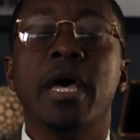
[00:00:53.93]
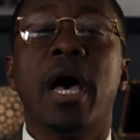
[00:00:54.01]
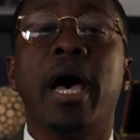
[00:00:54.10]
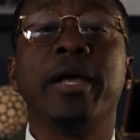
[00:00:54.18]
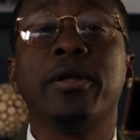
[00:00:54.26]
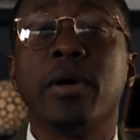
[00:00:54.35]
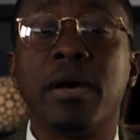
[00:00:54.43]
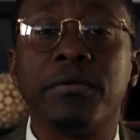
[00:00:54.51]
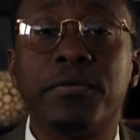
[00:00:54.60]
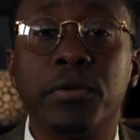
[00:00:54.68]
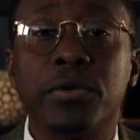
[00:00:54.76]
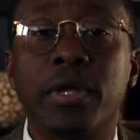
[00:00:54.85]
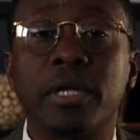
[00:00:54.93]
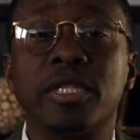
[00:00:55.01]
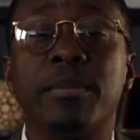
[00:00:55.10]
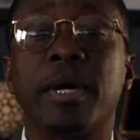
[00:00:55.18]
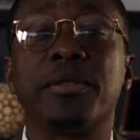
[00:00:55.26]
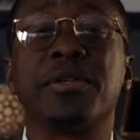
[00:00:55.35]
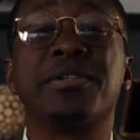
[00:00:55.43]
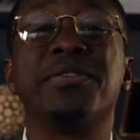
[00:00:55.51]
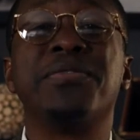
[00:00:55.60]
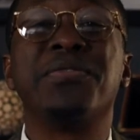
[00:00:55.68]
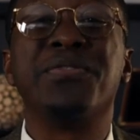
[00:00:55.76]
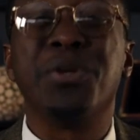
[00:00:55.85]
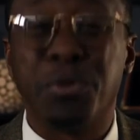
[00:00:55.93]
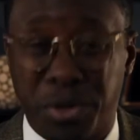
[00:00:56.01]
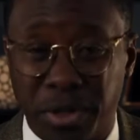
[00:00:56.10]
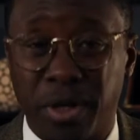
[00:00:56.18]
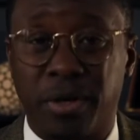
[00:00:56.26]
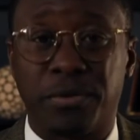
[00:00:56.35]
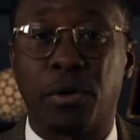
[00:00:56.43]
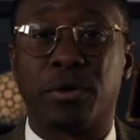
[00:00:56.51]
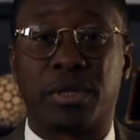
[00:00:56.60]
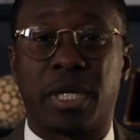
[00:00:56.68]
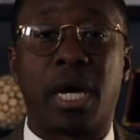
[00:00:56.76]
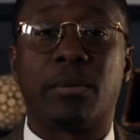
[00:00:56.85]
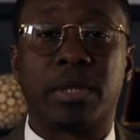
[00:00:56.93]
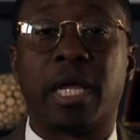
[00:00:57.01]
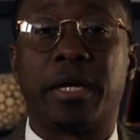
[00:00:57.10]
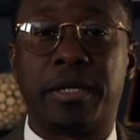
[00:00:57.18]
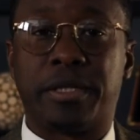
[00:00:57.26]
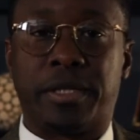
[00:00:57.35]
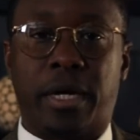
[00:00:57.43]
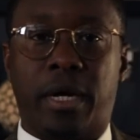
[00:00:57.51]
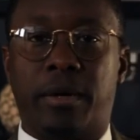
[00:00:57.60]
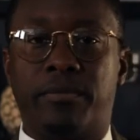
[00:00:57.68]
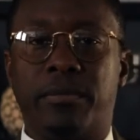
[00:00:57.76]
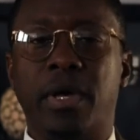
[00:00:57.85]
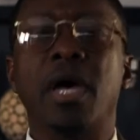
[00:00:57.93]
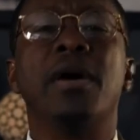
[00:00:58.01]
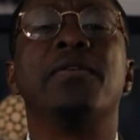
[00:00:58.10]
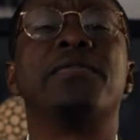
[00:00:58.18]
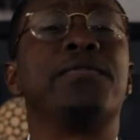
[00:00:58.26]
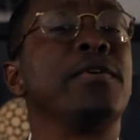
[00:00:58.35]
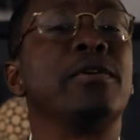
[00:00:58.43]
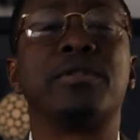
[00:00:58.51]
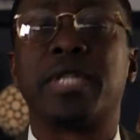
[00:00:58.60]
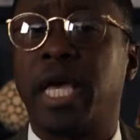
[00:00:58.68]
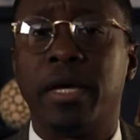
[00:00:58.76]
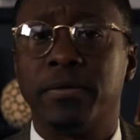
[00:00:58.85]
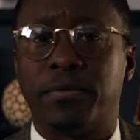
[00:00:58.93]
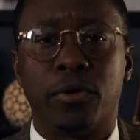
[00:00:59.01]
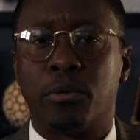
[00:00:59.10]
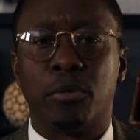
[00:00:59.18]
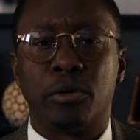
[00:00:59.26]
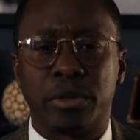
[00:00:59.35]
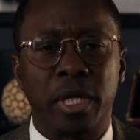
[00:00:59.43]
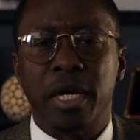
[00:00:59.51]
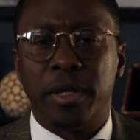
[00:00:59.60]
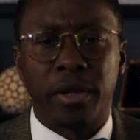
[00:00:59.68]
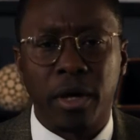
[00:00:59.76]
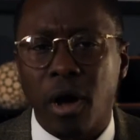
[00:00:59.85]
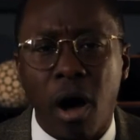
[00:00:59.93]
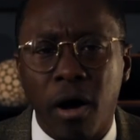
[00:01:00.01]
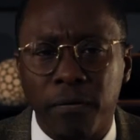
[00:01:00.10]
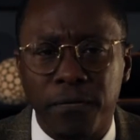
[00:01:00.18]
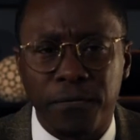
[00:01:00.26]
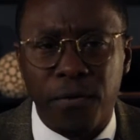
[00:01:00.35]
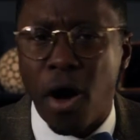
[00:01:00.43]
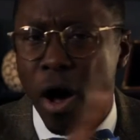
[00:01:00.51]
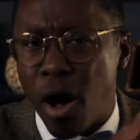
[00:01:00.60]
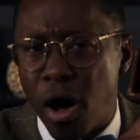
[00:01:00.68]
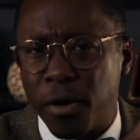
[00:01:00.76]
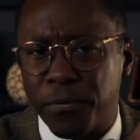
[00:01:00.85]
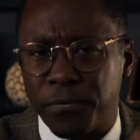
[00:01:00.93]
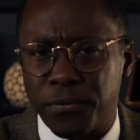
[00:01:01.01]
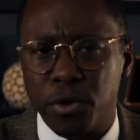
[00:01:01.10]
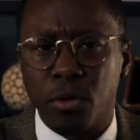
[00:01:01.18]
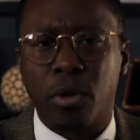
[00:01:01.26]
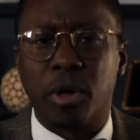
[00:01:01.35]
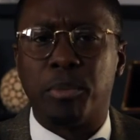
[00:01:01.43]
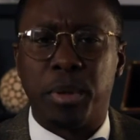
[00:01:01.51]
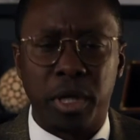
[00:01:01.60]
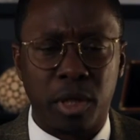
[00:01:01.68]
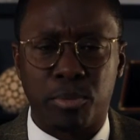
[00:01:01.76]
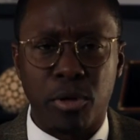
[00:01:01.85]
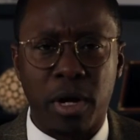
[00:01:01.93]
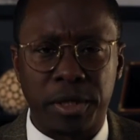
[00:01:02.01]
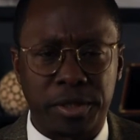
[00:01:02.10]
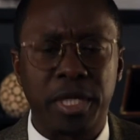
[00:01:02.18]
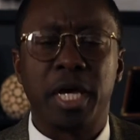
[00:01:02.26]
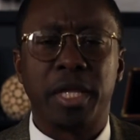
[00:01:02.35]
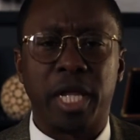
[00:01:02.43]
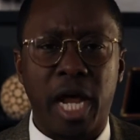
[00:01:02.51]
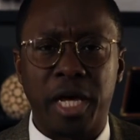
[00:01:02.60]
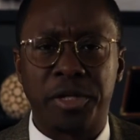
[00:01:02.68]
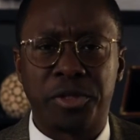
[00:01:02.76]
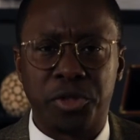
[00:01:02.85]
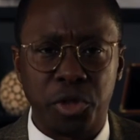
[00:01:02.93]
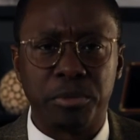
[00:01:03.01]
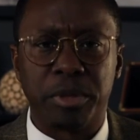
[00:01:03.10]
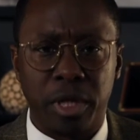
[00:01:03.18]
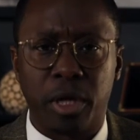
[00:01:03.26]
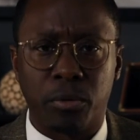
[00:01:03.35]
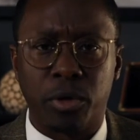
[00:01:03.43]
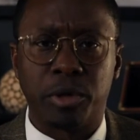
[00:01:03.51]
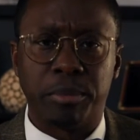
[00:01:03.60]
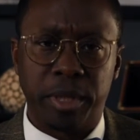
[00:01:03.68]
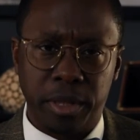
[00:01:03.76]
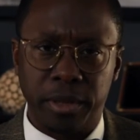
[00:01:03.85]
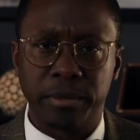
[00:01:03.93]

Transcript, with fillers: I do have a few thoughts about this future of yours that I would like to share. First and foremost, there are far fewer peanut products than I assumed there would be.